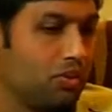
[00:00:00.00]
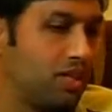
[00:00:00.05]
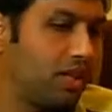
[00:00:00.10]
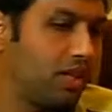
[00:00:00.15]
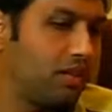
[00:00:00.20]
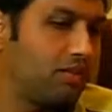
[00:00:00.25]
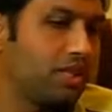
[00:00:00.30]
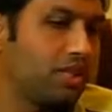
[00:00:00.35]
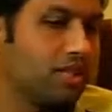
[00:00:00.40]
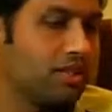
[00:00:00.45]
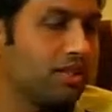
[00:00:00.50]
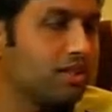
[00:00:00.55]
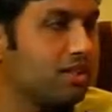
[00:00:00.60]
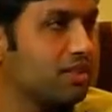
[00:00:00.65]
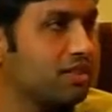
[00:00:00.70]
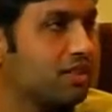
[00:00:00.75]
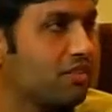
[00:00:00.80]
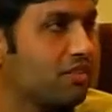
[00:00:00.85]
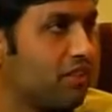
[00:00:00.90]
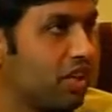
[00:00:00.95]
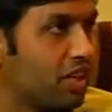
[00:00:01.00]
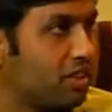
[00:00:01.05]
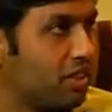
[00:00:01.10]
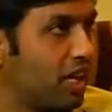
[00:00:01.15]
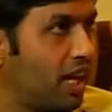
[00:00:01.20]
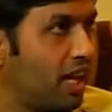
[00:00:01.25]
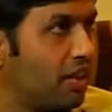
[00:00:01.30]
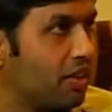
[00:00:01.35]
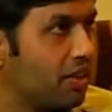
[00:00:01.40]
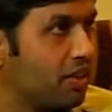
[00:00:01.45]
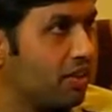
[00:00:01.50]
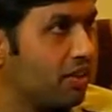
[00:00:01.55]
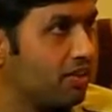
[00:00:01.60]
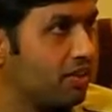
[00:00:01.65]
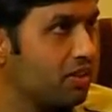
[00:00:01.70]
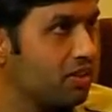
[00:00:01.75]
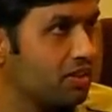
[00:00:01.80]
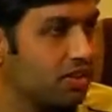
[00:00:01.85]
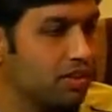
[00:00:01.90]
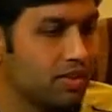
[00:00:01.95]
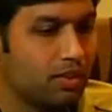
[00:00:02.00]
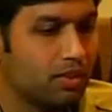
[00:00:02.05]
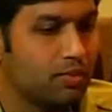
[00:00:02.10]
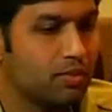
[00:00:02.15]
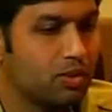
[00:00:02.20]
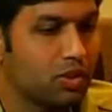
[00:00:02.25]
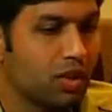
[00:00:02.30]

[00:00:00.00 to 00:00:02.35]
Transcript: tell me this is the functionality of the system.